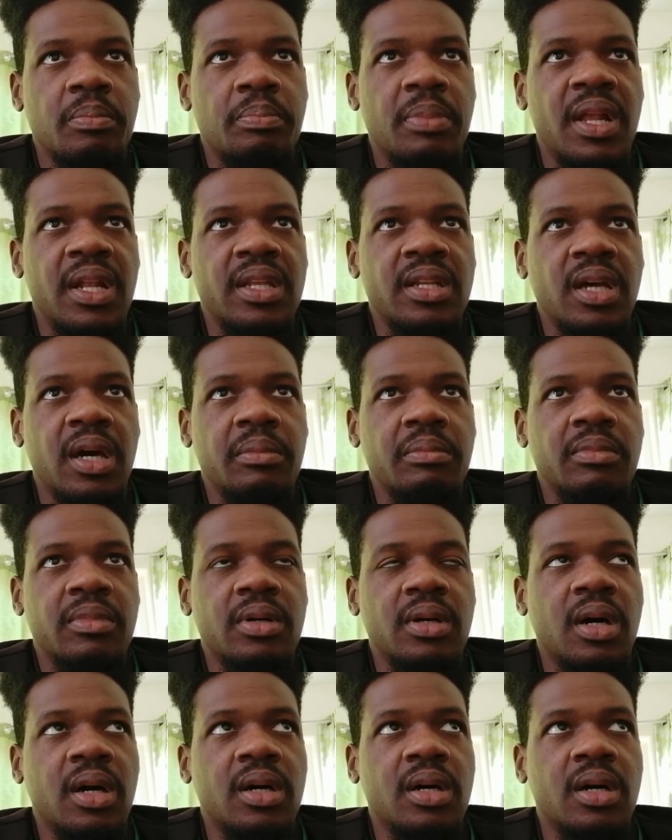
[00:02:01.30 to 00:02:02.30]

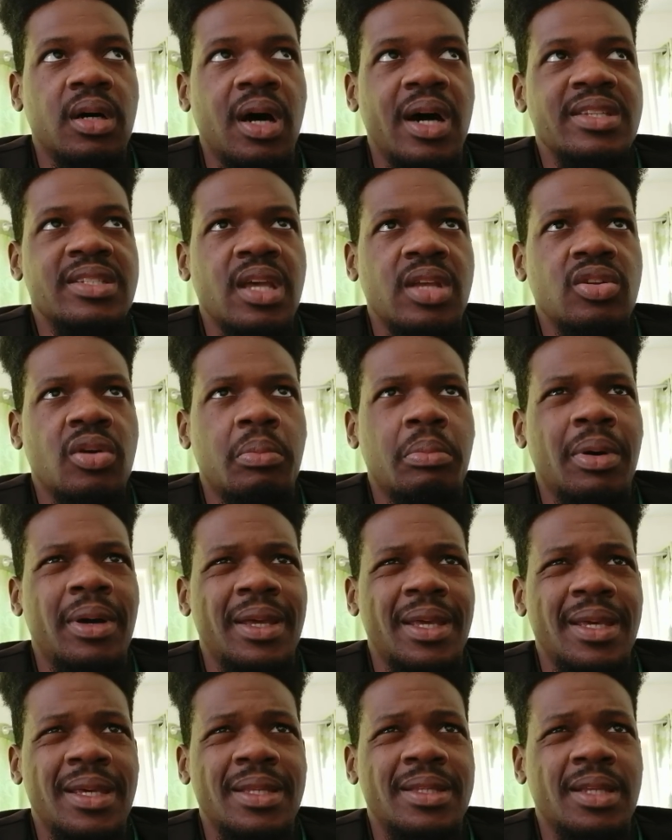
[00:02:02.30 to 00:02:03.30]
Bellingham uh, as a
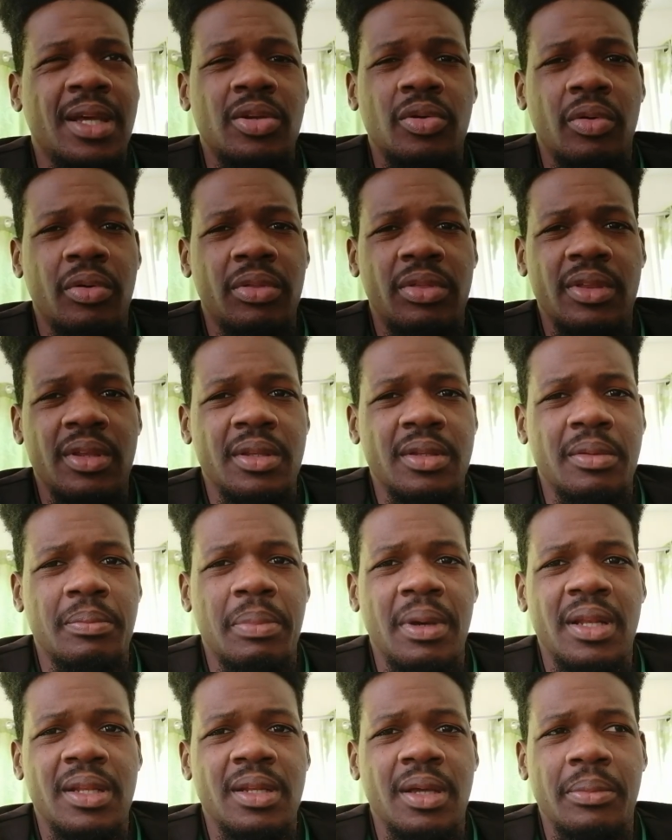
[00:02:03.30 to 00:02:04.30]
number eight. I don't
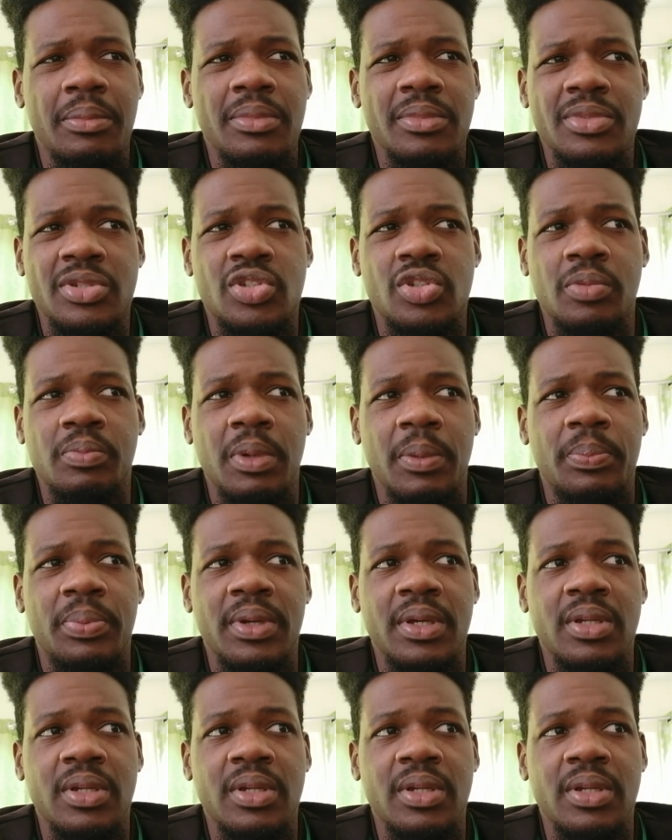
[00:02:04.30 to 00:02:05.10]
think Bellingham should be